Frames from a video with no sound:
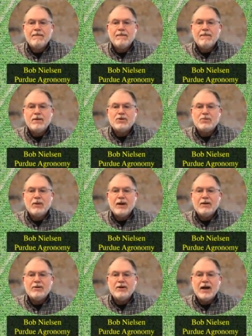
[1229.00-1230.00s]
the
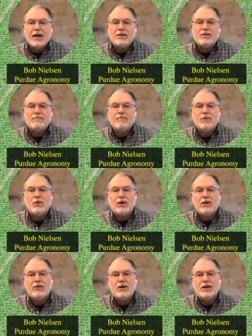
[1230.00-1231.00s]
sprayer tracks going
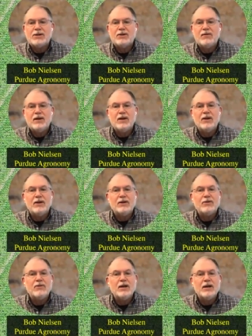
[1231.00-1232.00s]
across the field and
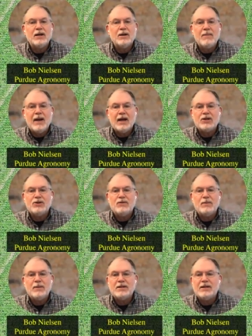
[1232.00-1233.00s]
creating compaction
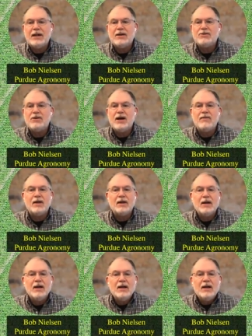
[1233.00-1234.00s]
from the tire traffic.
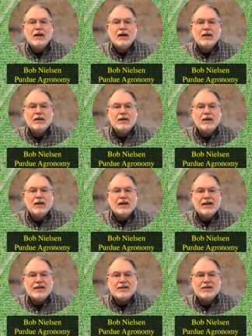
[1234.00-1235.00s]
A little
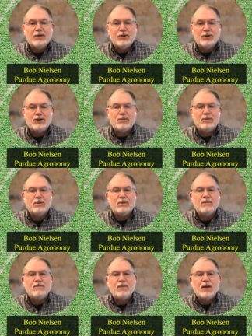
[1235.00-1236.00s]
less noticeable,
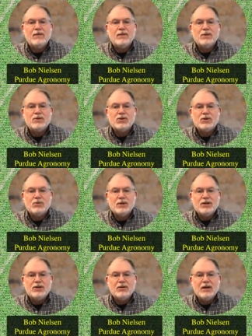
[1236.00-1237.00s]
if you
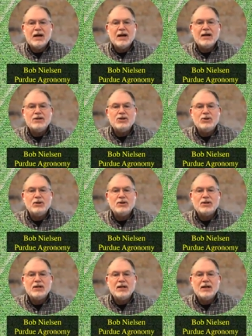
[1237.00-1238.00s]
squint your eyes, you can
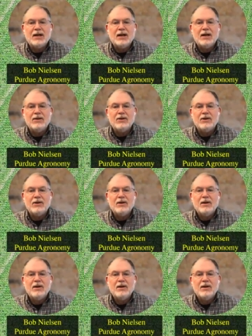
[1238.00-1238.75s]
see other